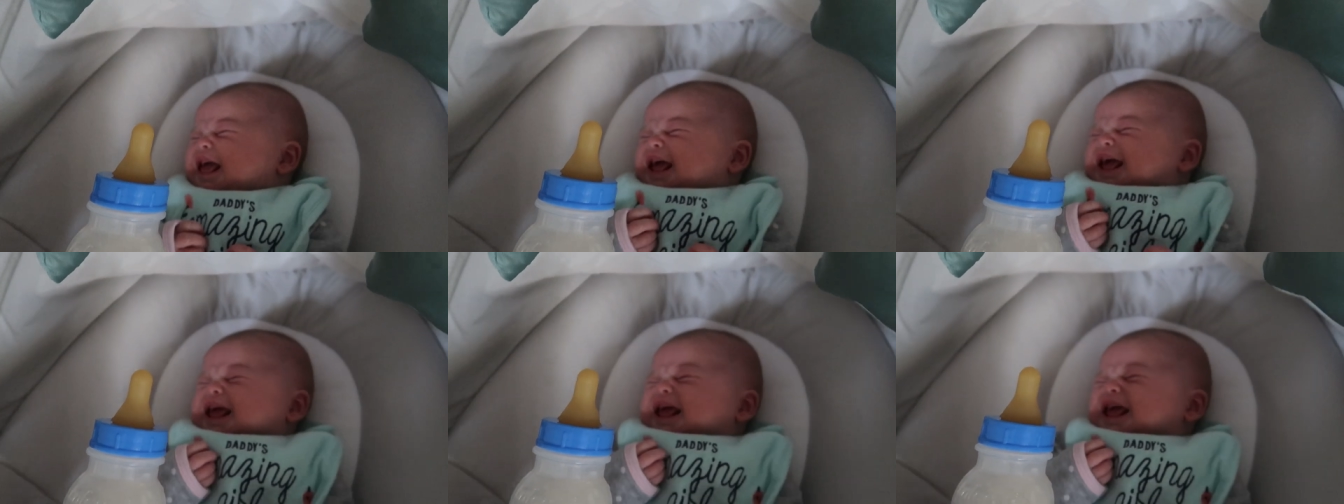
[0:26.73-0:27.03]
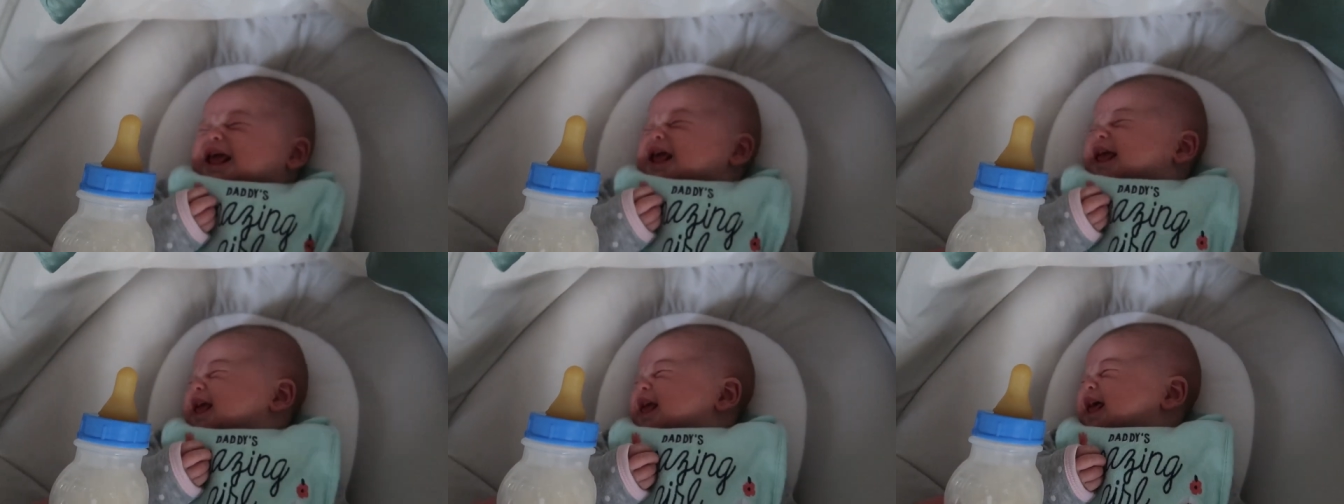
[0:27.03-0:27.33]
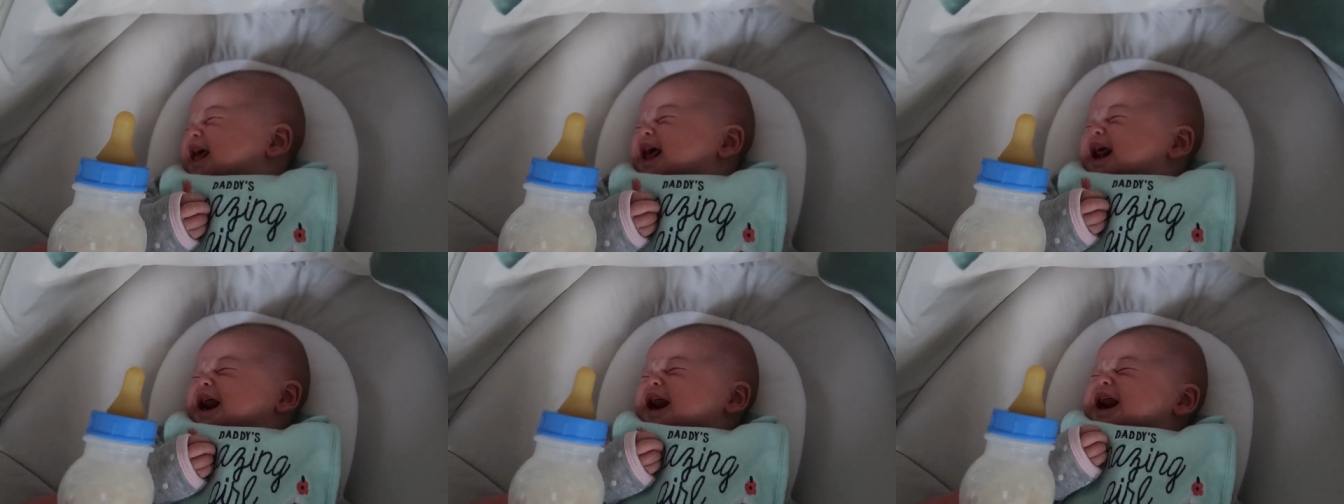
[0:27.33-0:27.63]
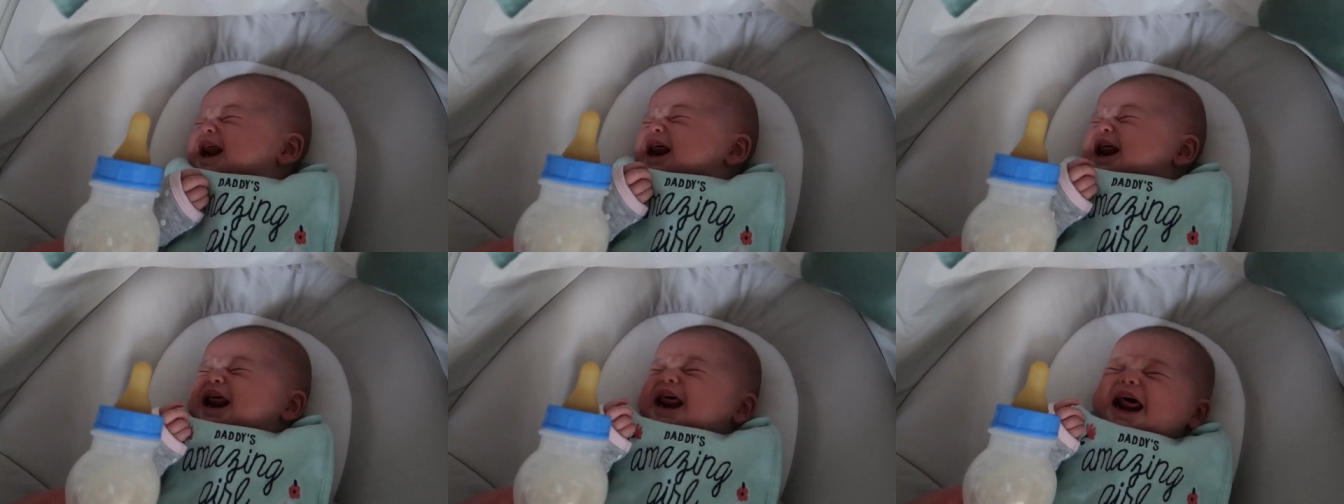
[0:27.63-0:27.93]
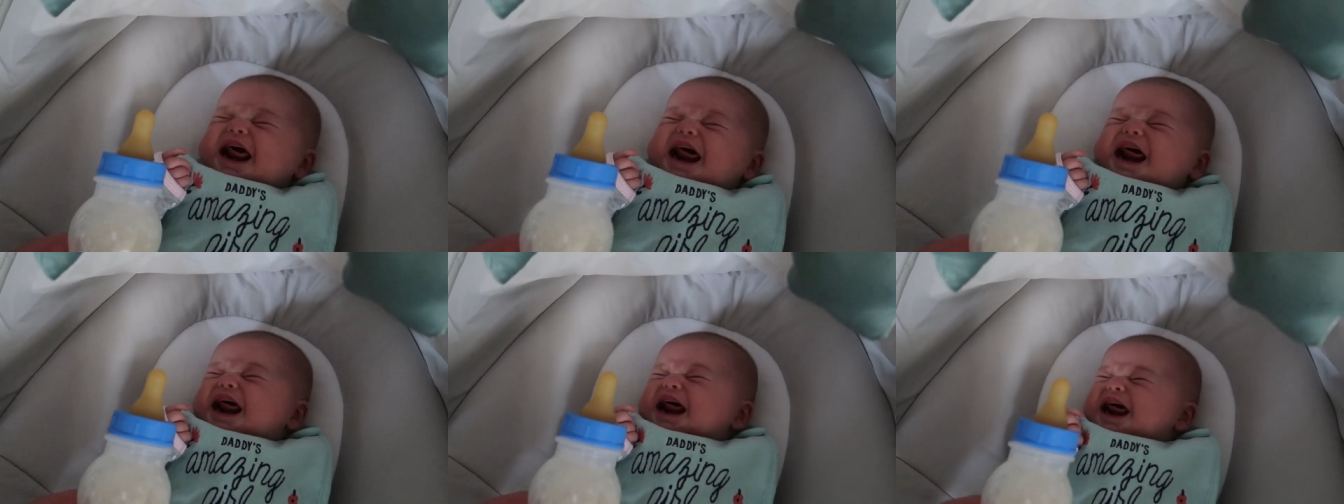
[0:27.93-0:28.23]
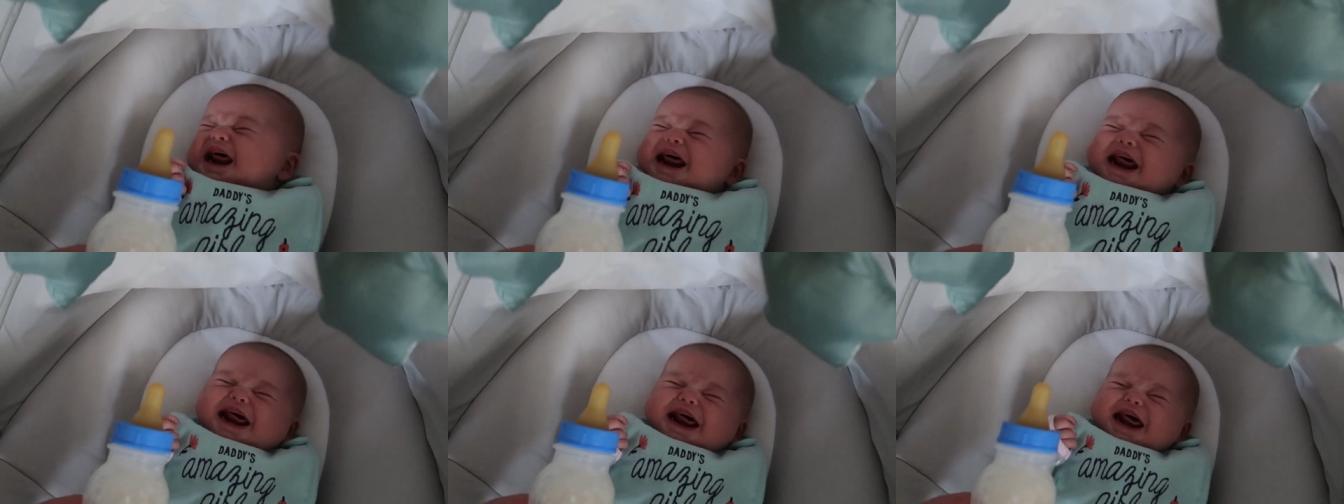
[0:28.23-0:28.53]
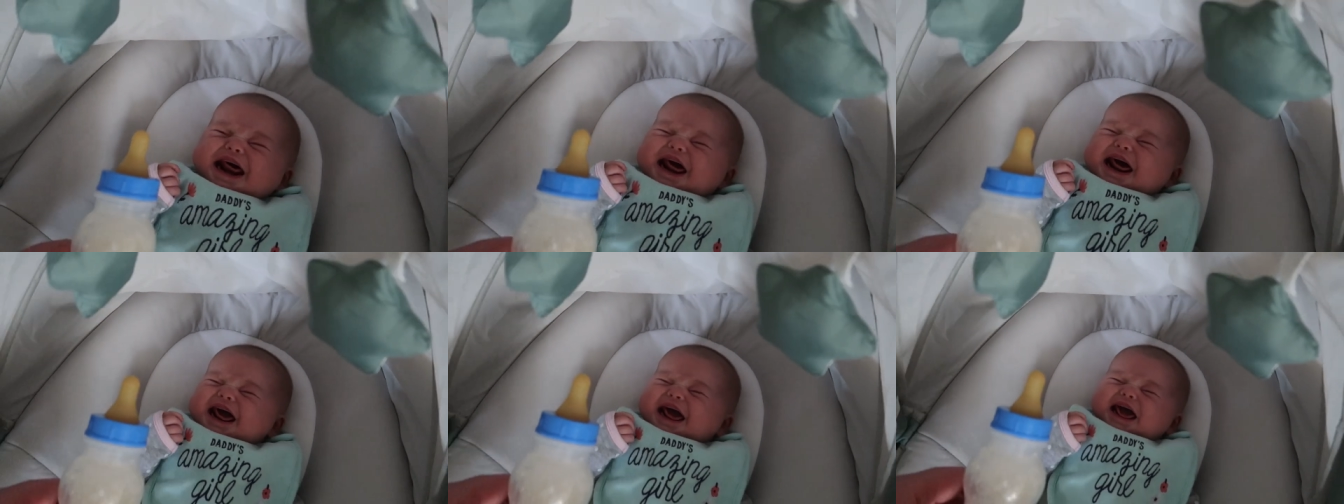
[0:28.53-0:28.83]
Come on, put it, put it right here so I can eat.
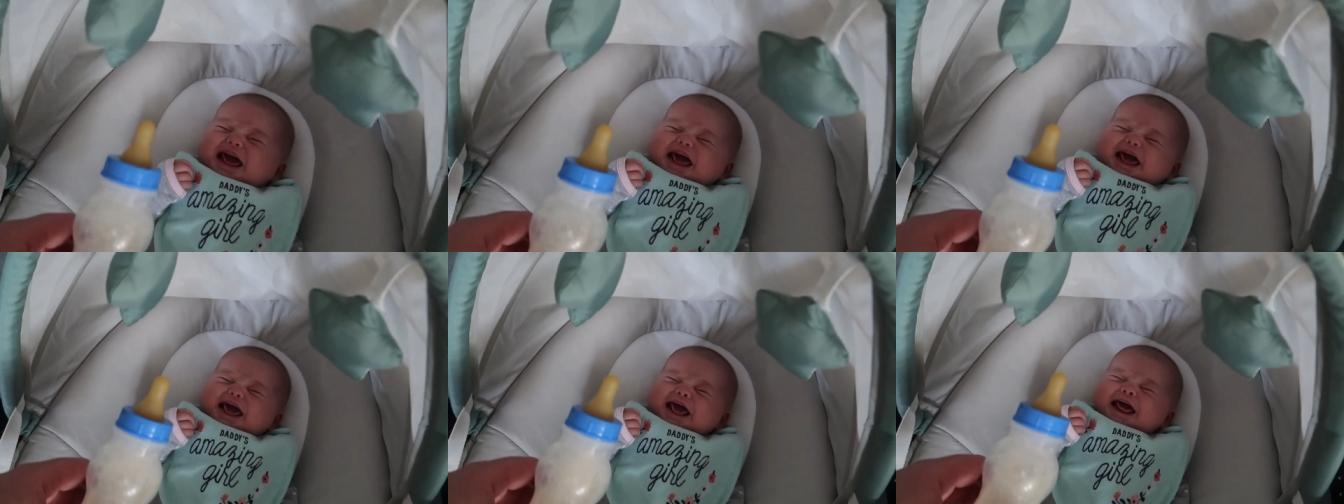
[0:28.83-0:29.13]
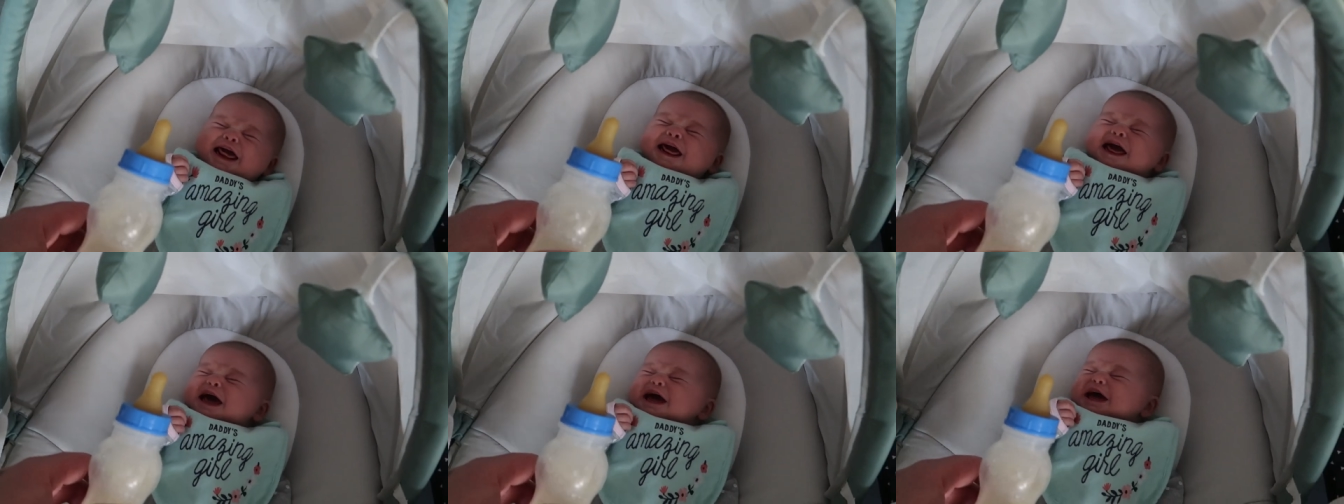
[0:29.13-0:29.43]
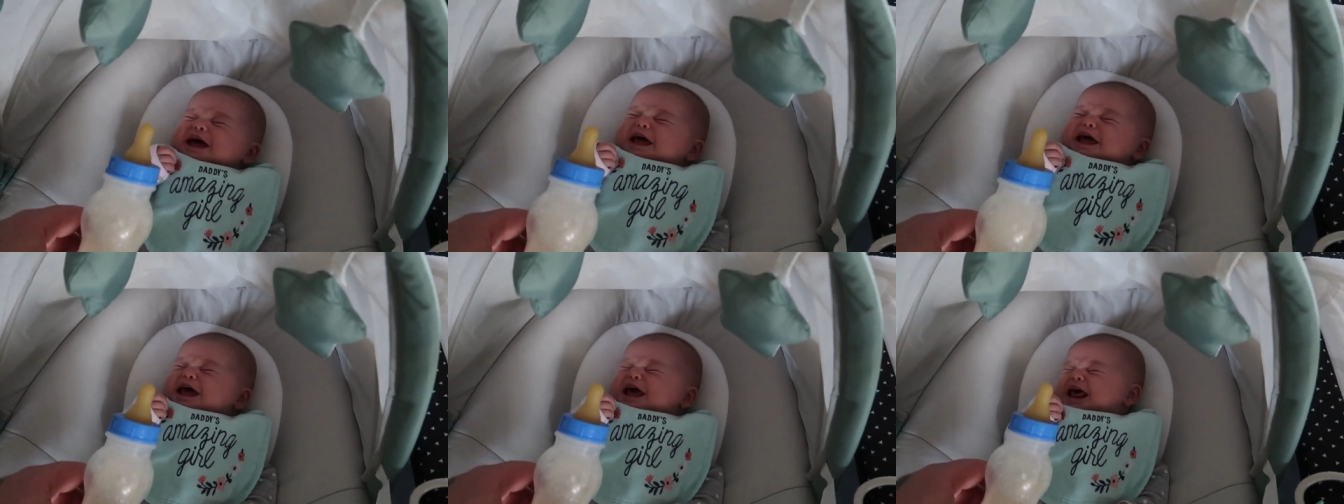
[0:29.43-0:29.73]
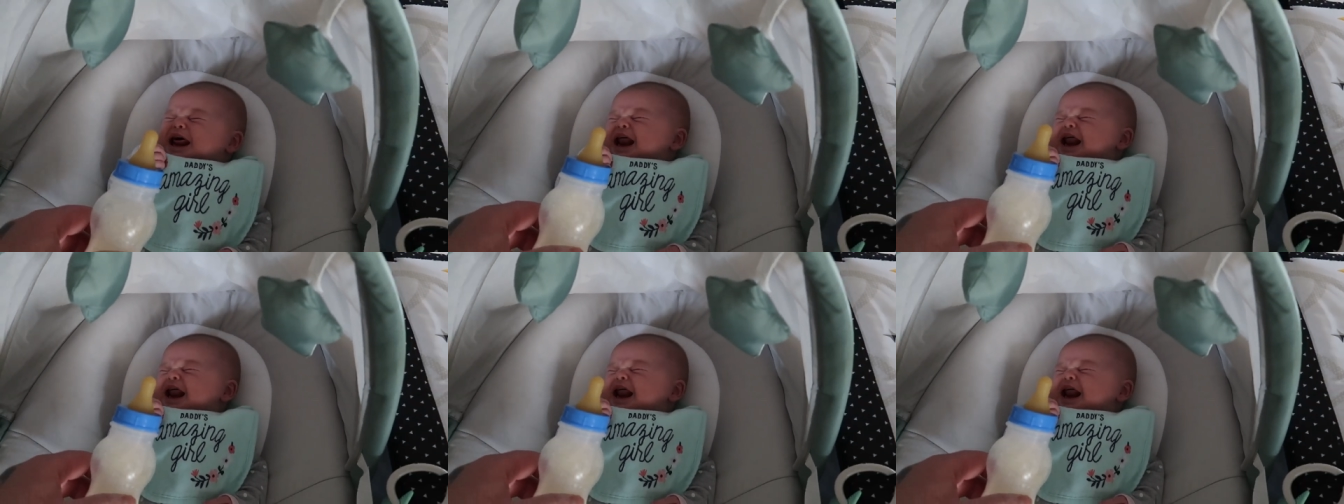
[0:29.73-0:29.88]
All right, let's go outside.